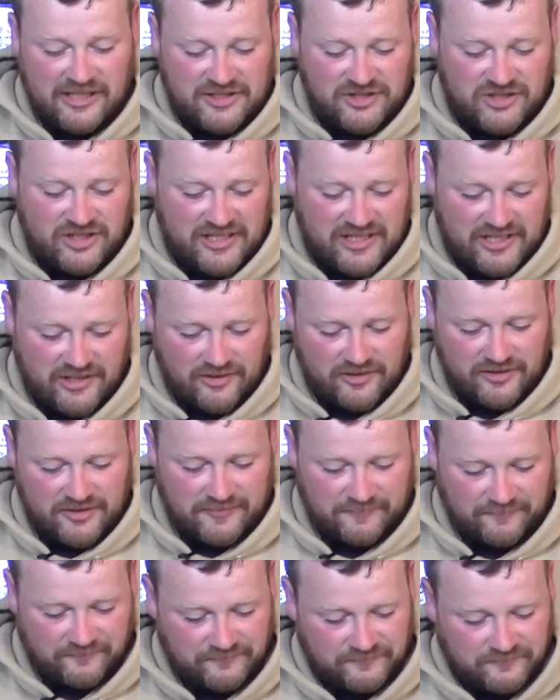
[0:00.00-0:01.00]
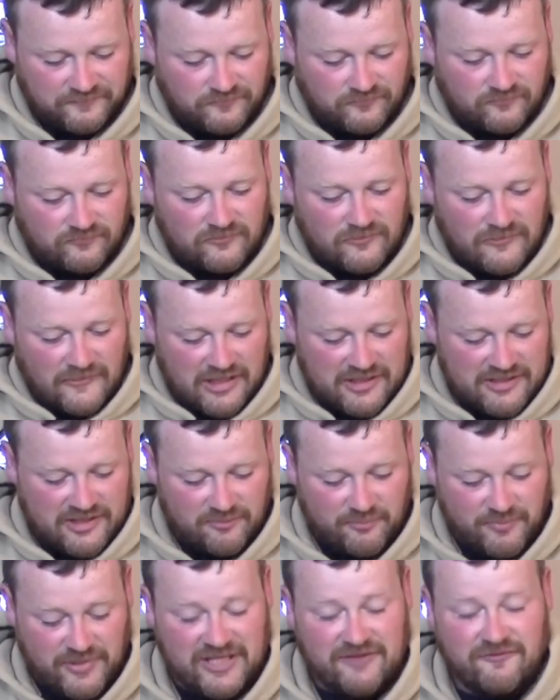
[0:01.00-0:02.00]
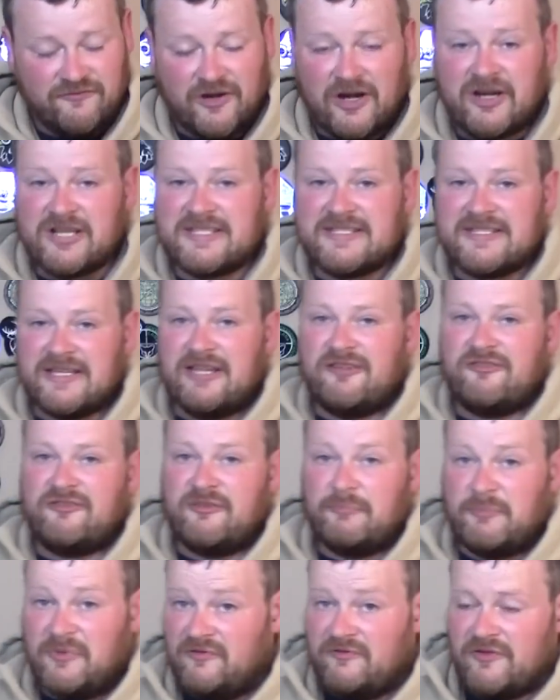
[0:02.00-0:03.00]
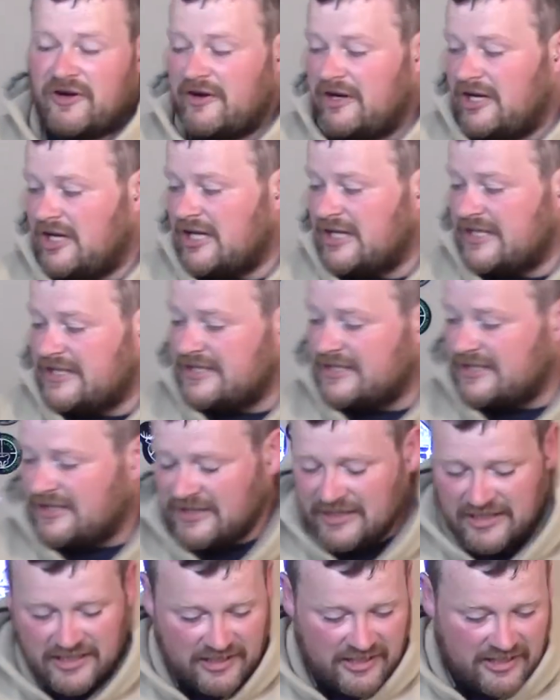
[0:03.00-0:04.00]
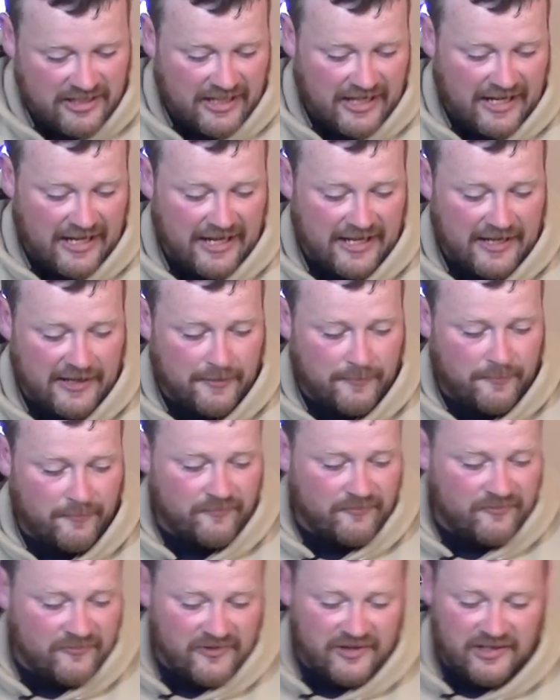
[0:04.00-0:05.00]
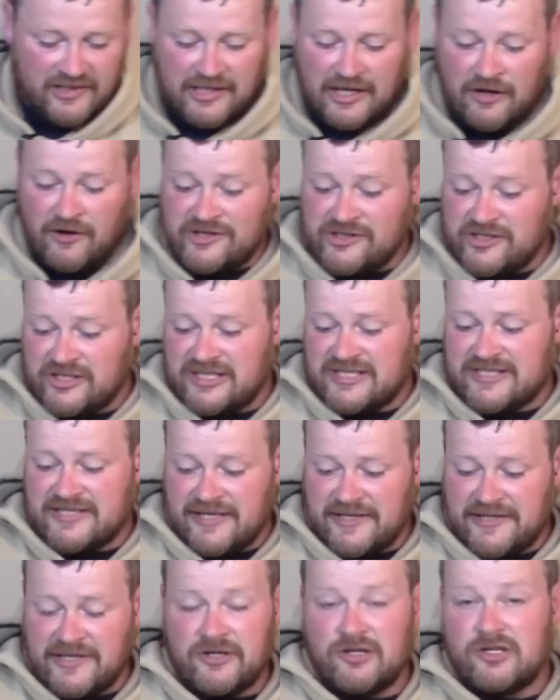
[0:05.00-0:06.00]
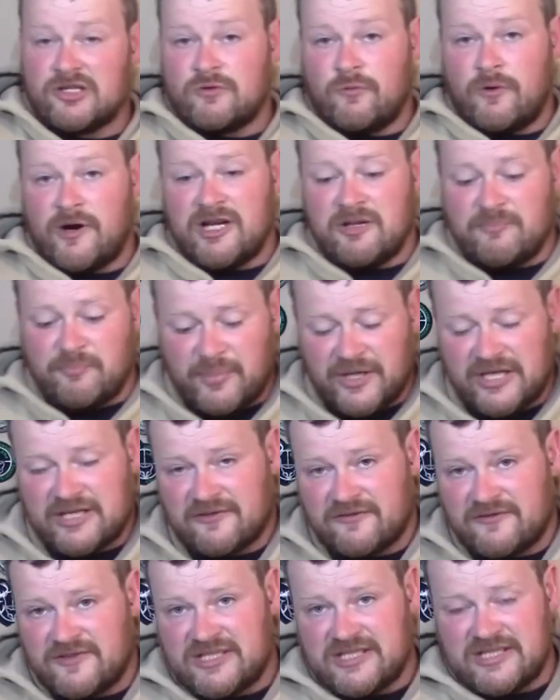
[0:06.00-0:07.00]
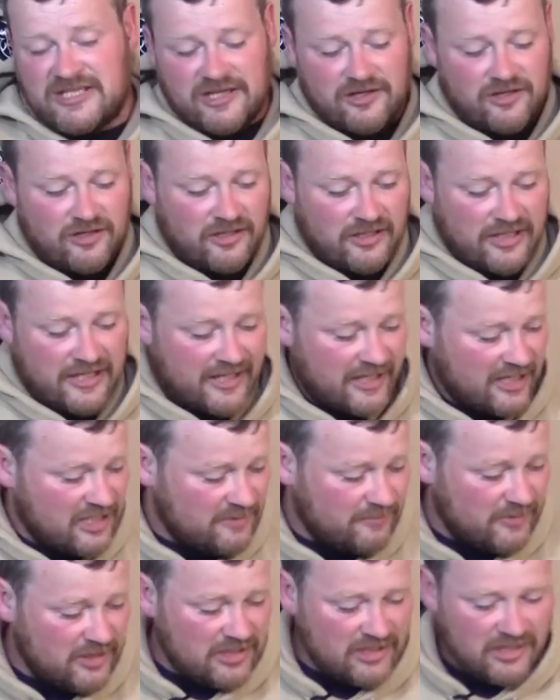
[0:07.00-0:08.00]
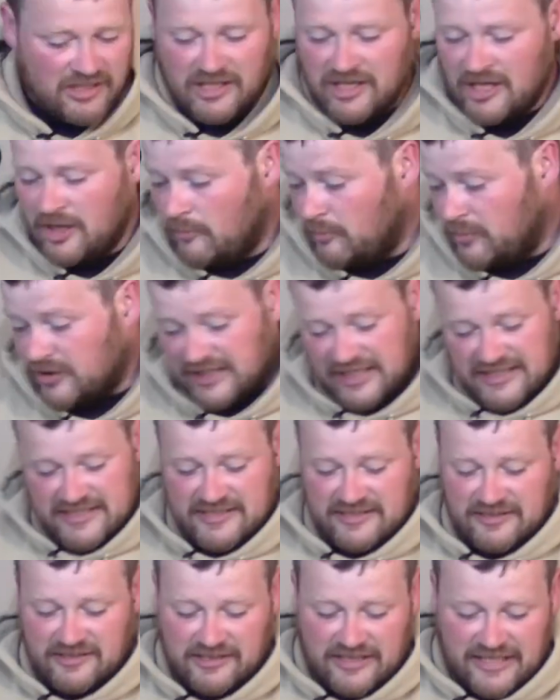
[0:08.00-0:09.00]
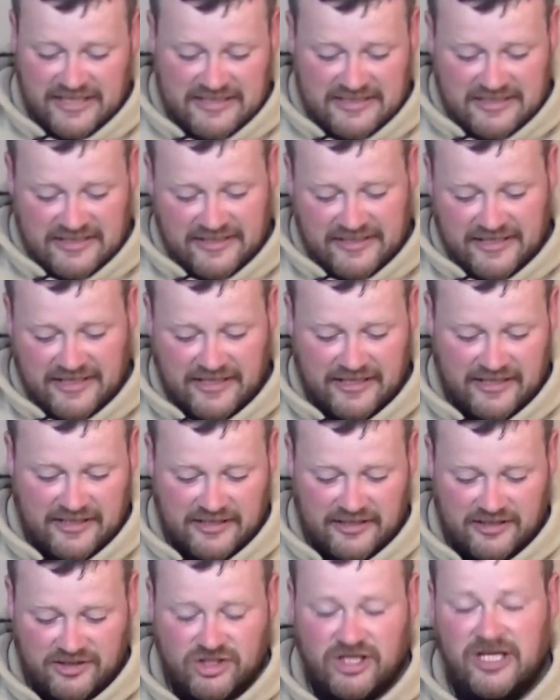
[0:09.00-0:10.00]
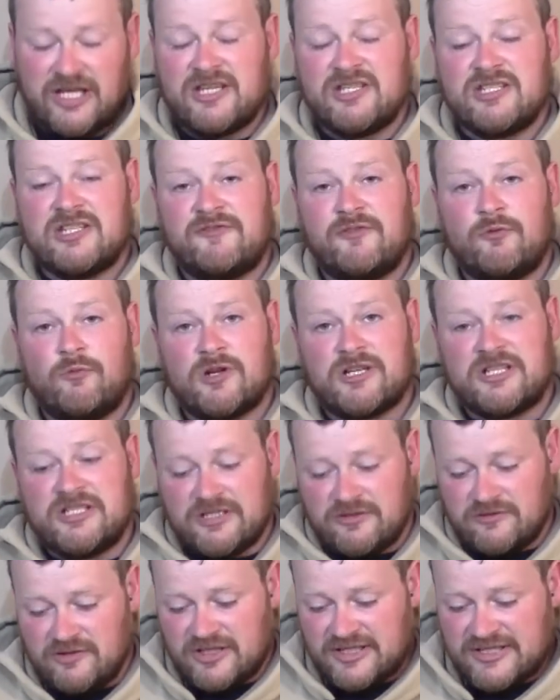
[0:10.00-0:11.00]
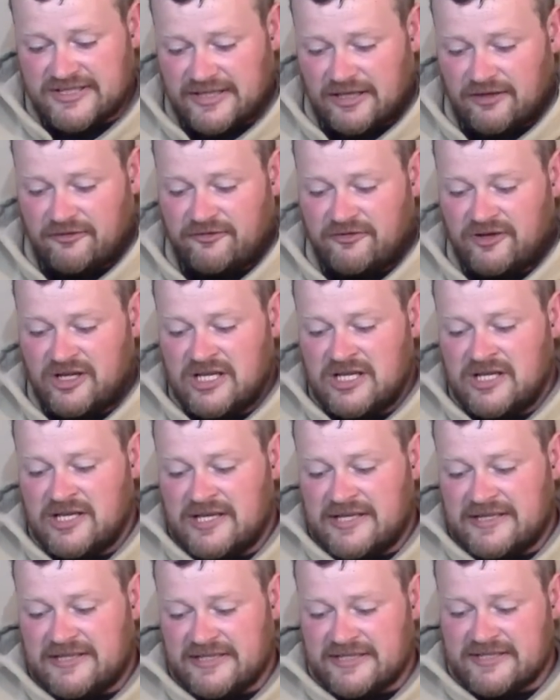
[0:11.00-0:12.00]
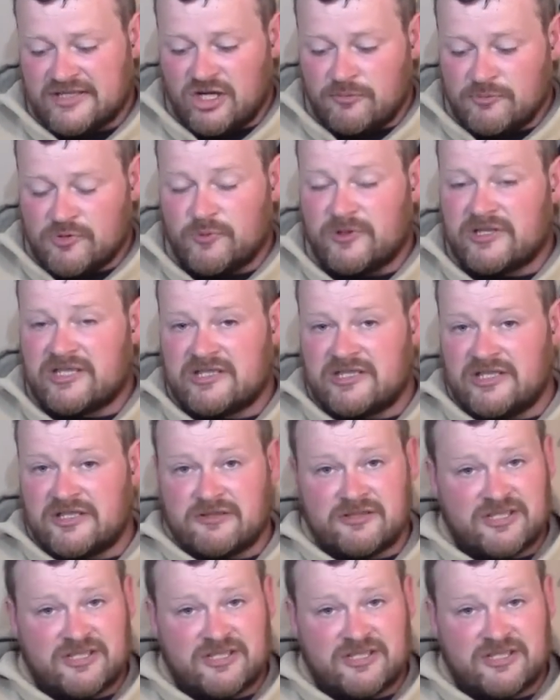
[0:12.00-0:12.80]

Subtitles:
engineered to be very safe but very light. Now, as you can see there's quite a bit of sear engagement, but that's easily changed if you want to do it yourself. This comes with the